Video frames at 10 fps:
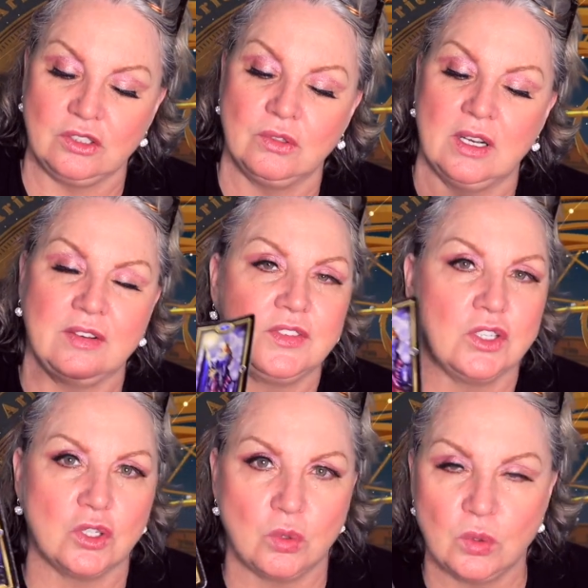You have
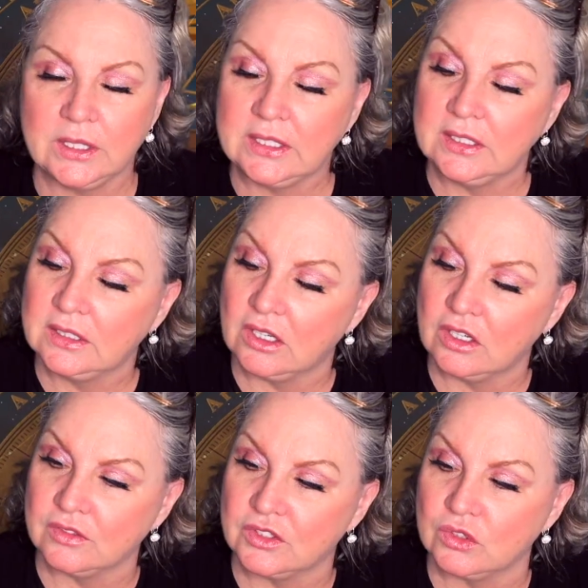the Queen
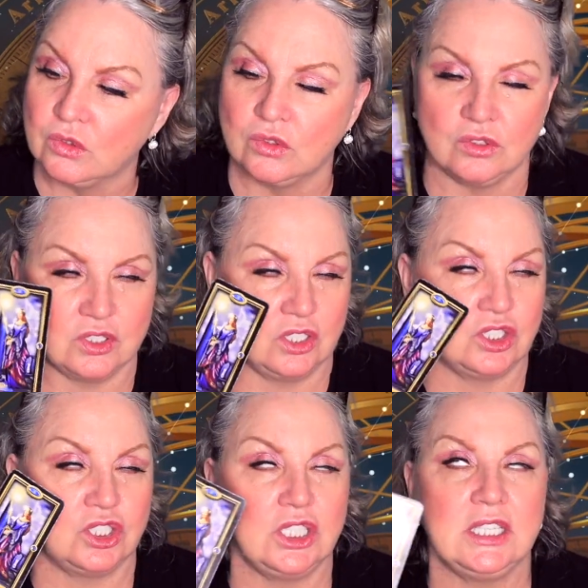of Swords.
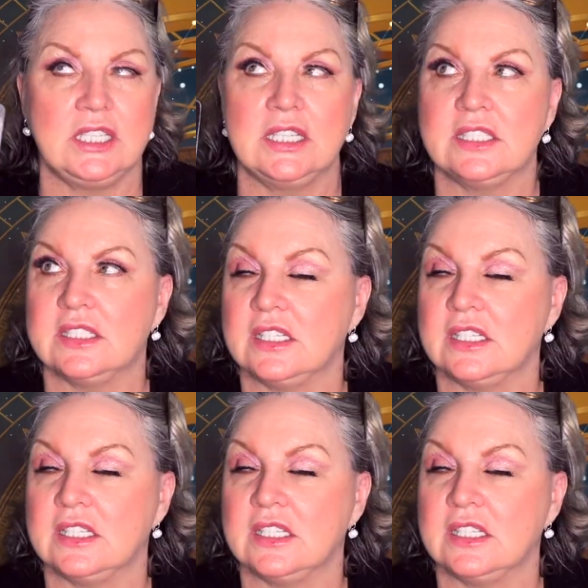She is